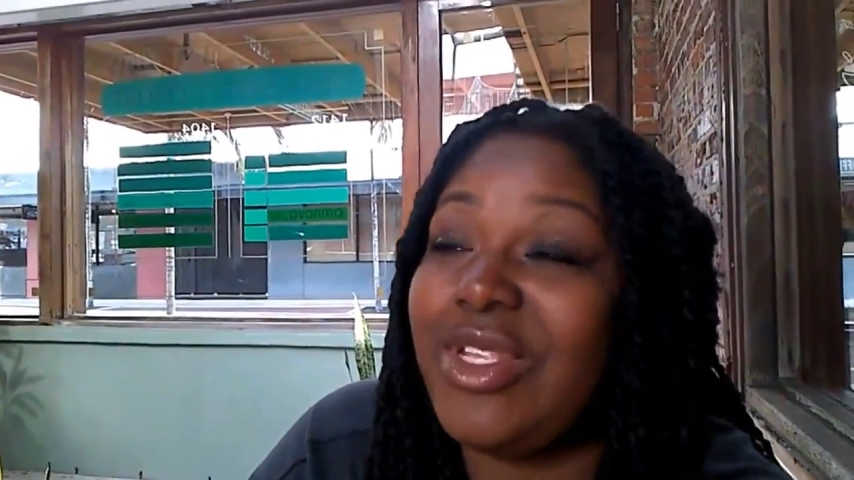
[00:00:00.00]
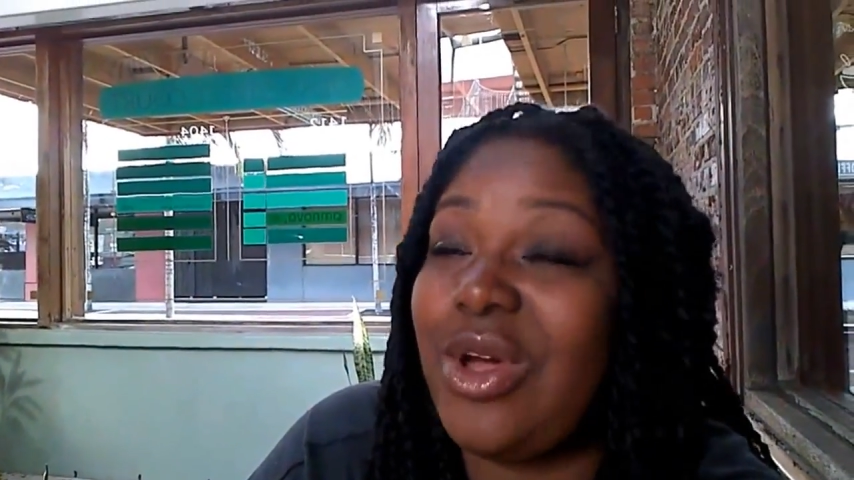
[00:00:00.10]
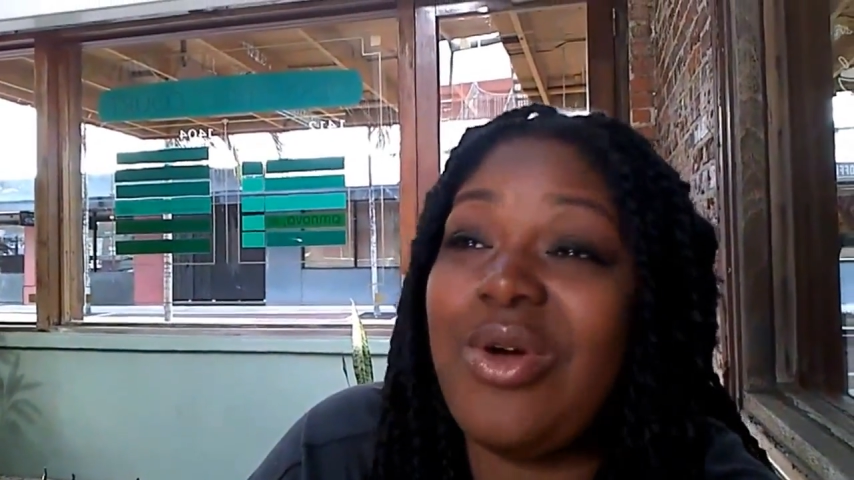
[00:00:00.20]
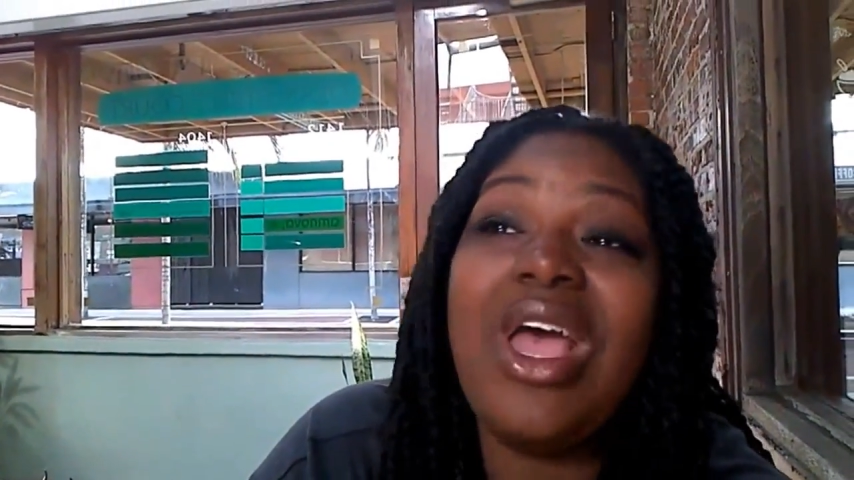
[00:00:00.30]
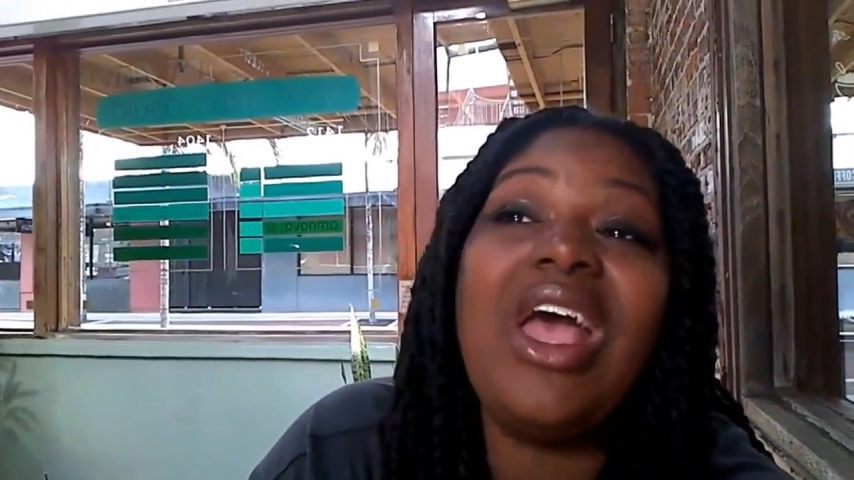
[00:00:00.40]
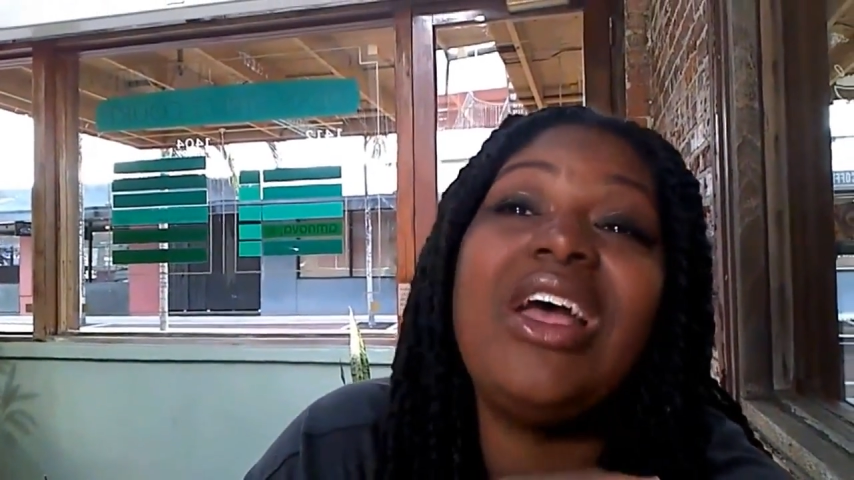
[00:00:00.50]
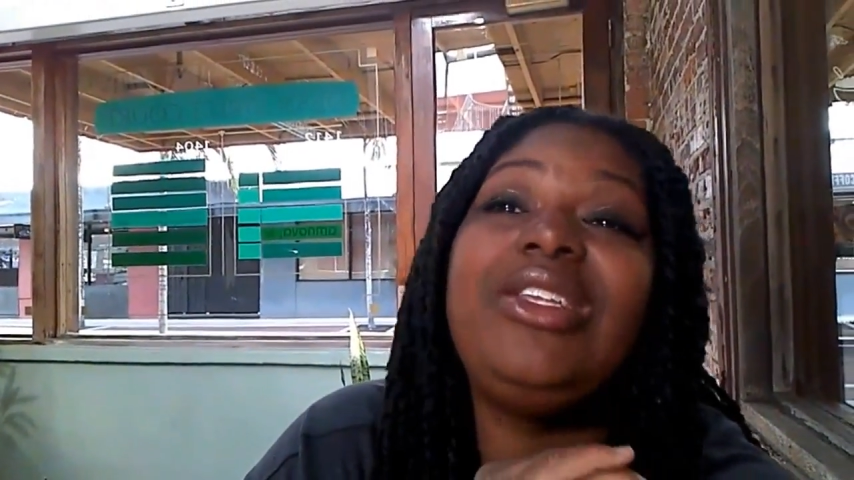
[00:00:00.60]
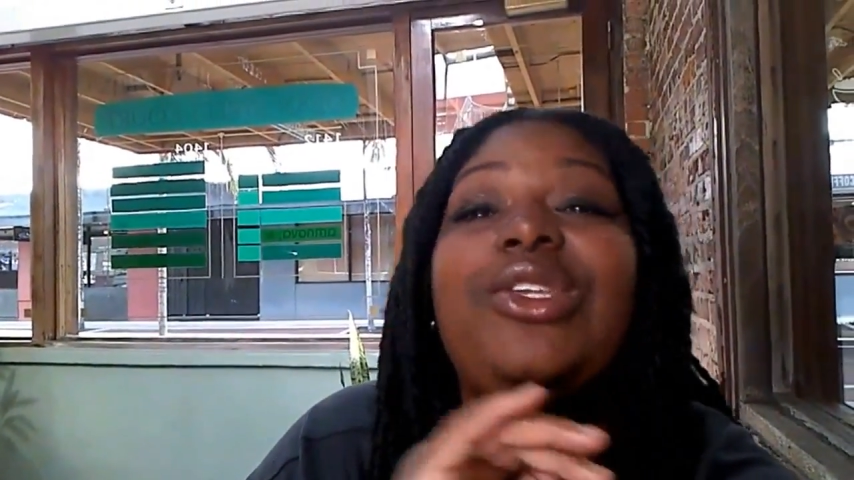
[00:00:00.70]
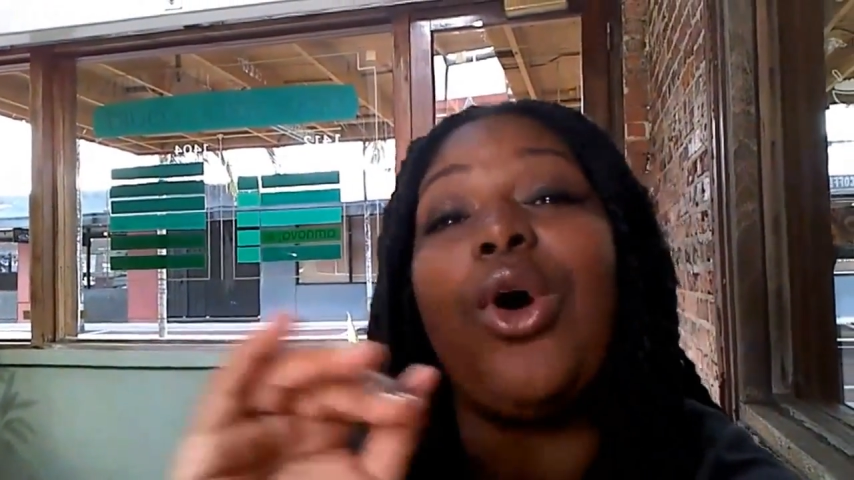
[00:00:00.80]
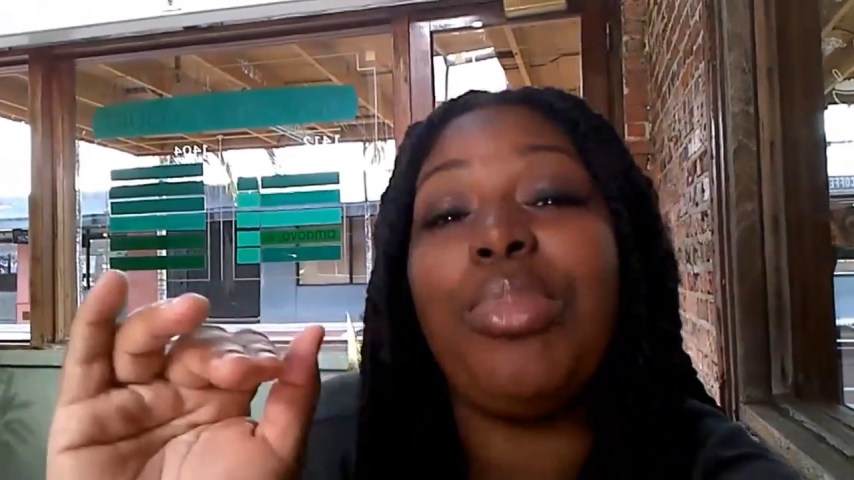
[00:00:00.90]
So
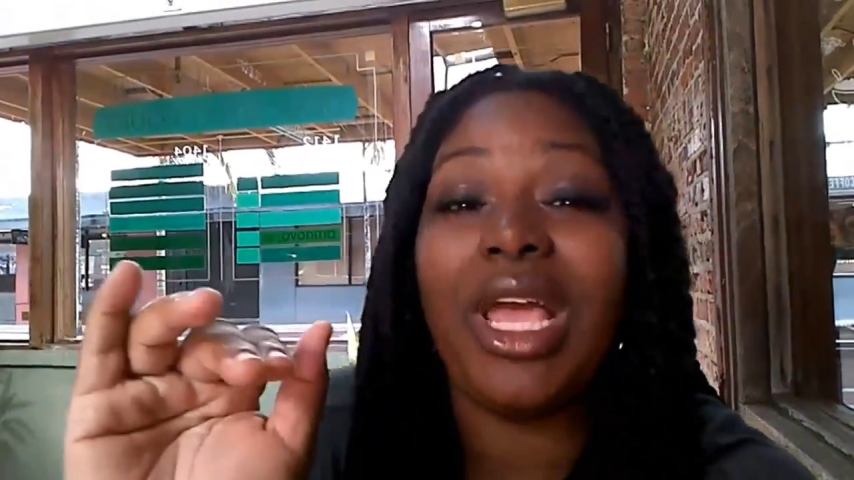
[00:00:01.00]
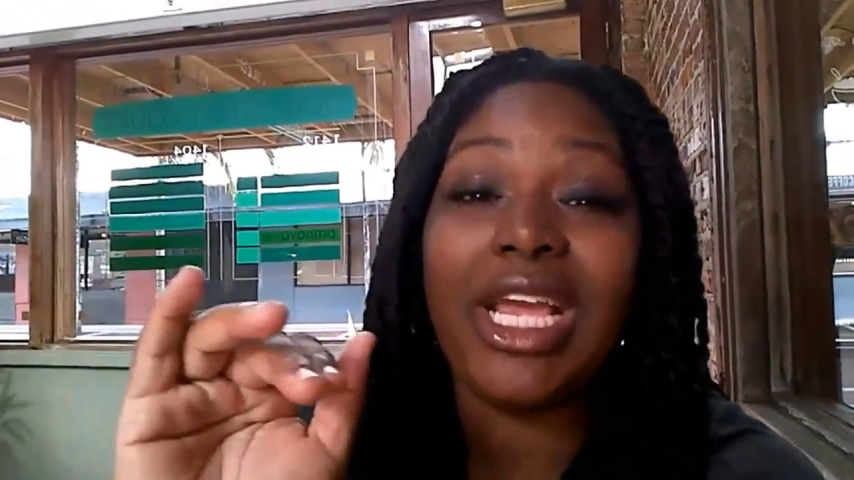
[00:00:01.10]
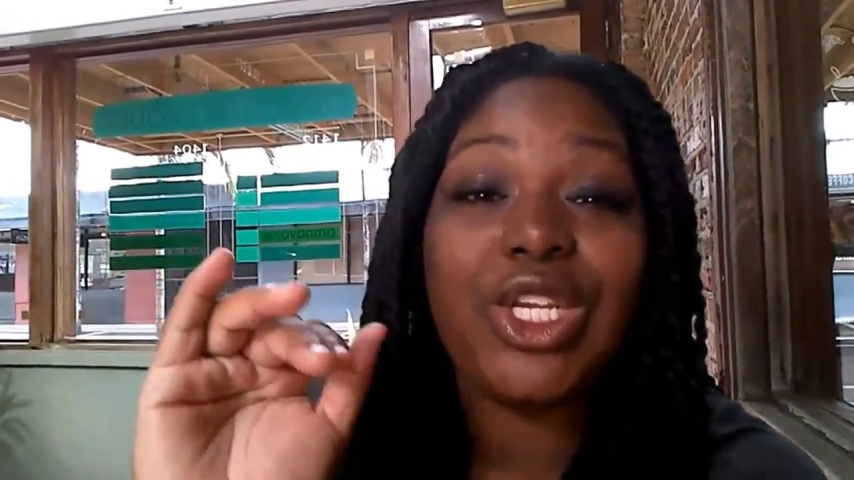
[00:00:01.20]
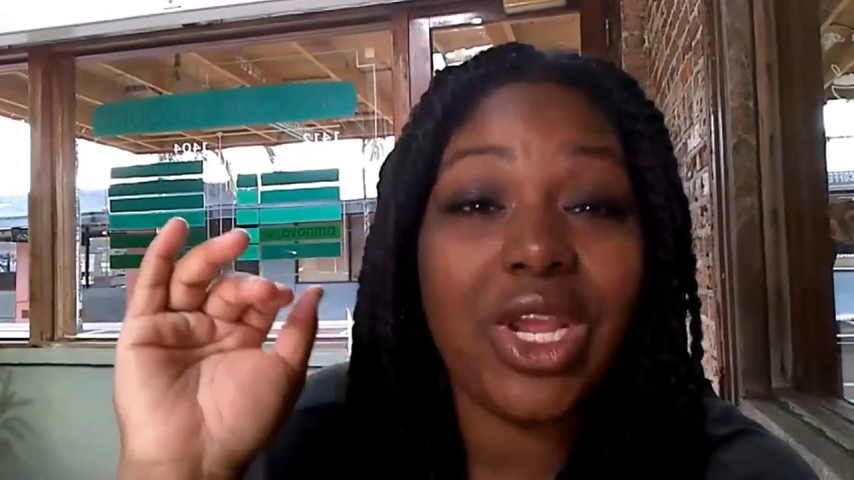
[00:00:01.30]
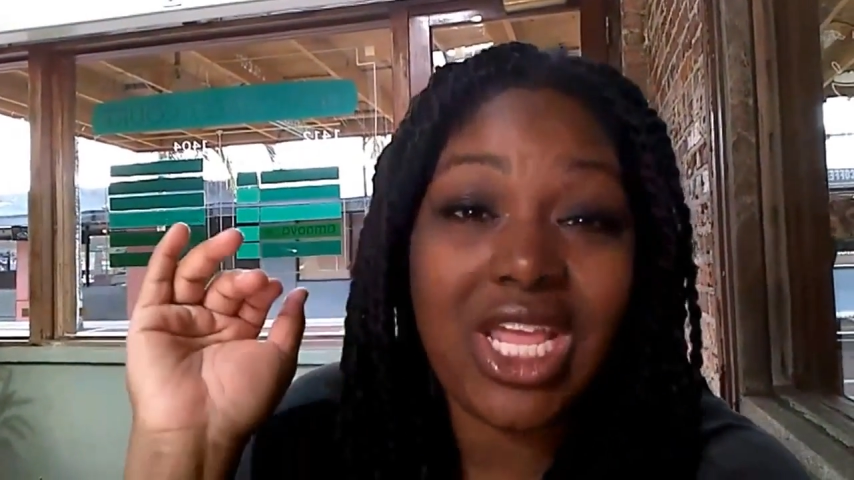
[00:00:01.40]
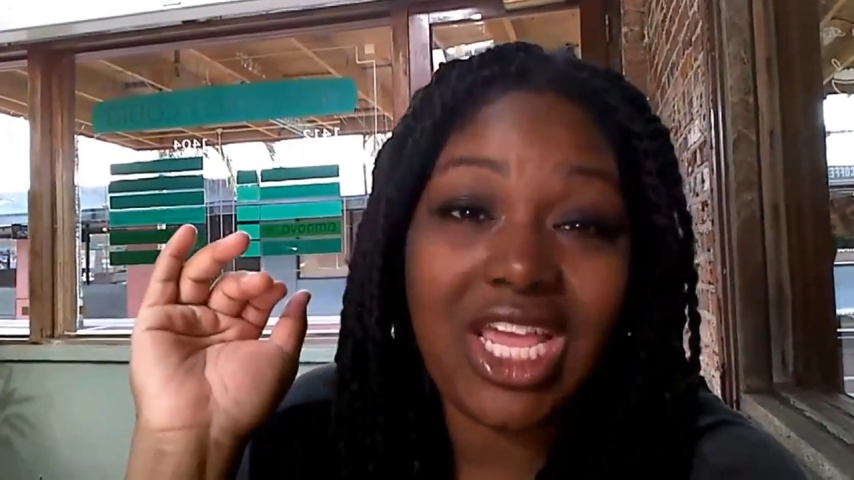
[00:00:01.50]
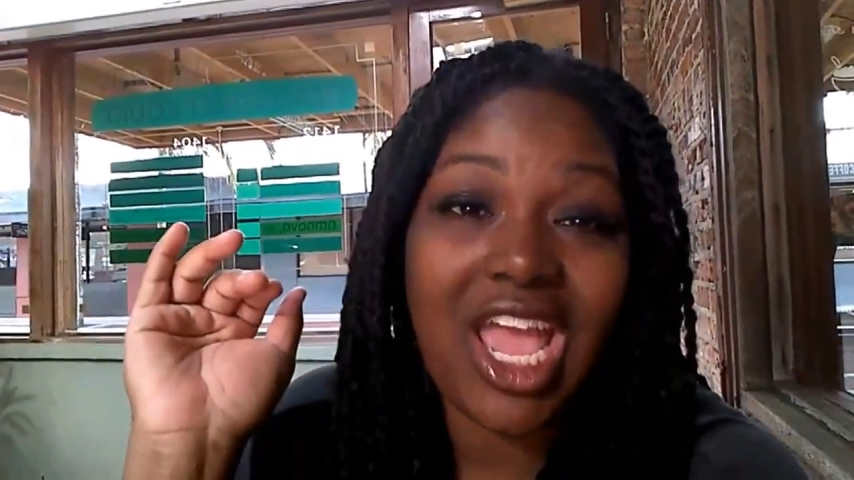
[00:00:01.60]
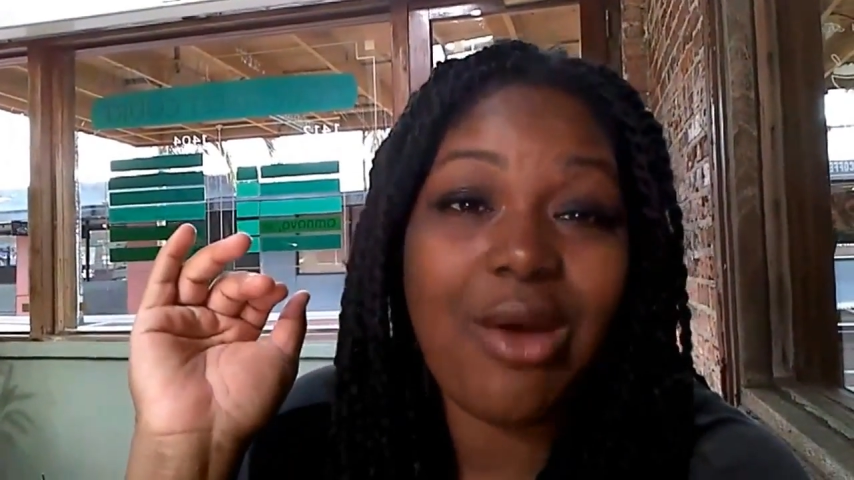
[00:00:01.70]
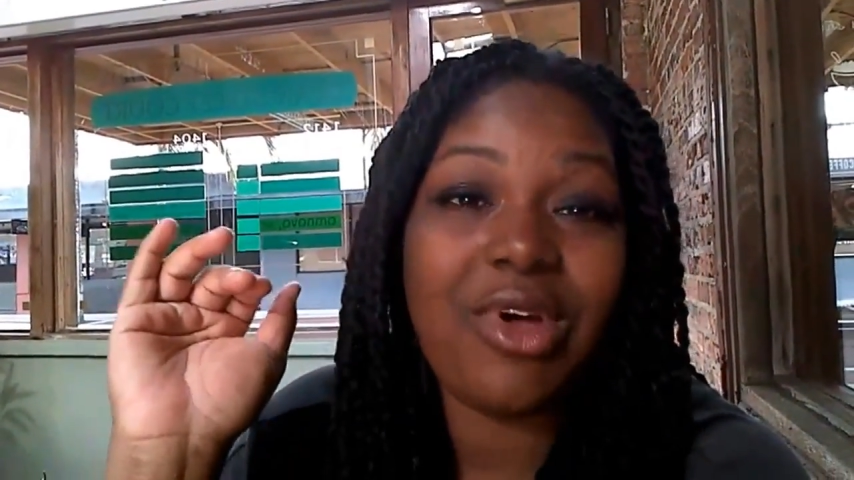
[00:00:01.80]
don't play a drinking game